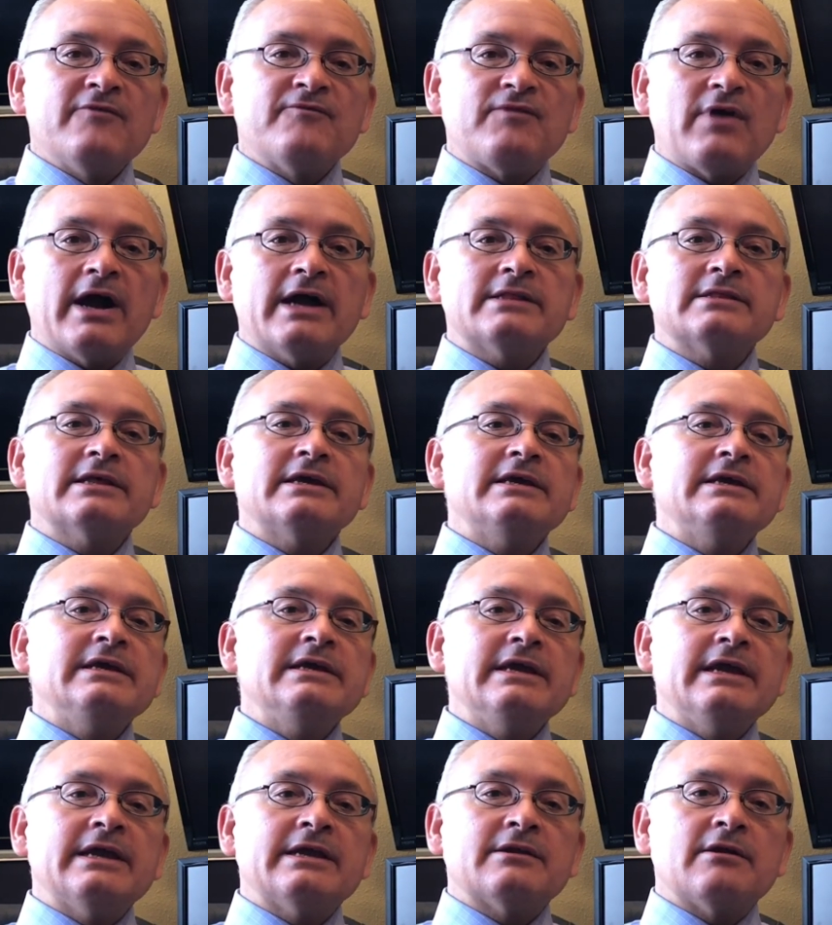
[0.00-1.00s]

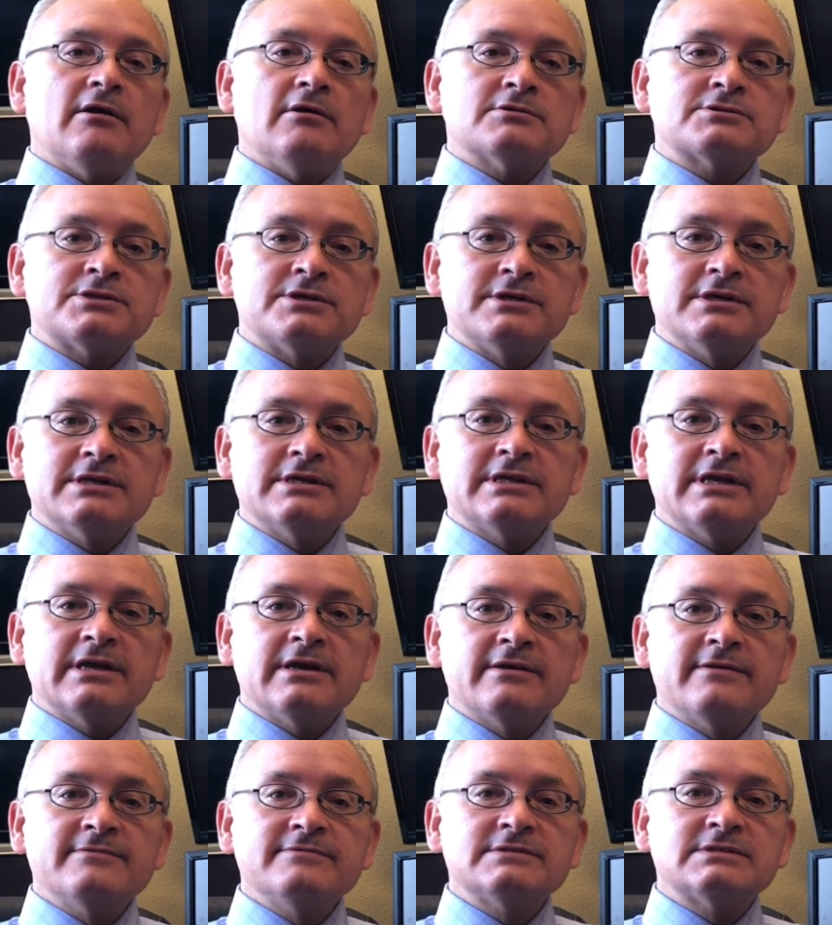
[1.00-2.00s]
Finally, in
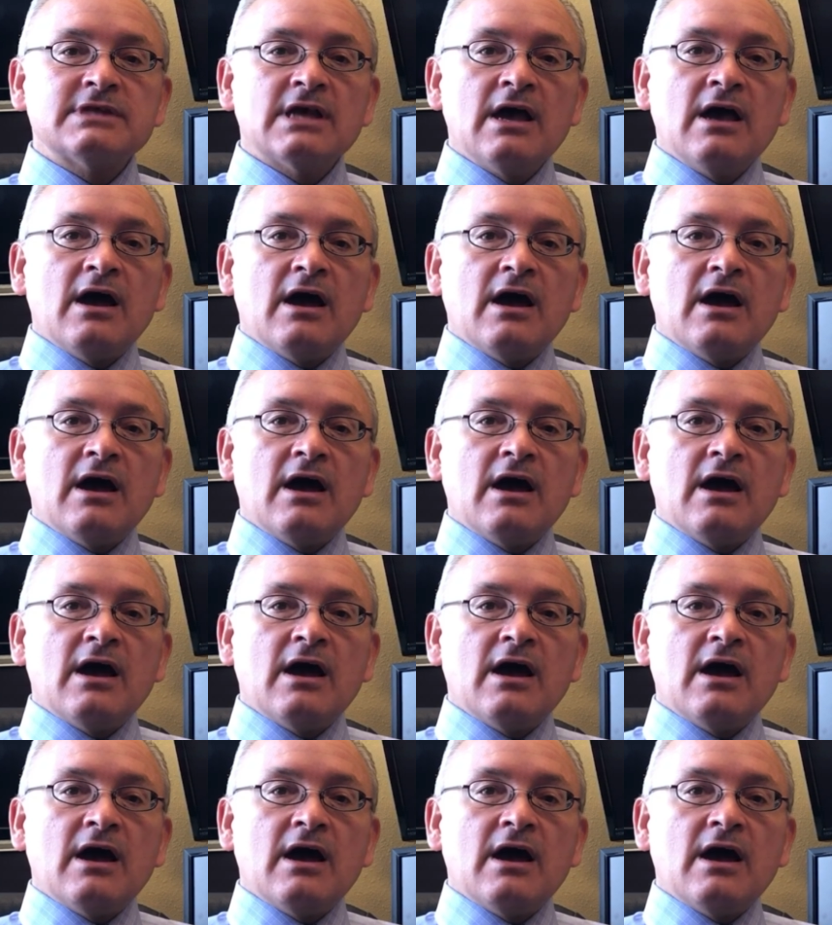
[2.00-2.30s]
alternatives,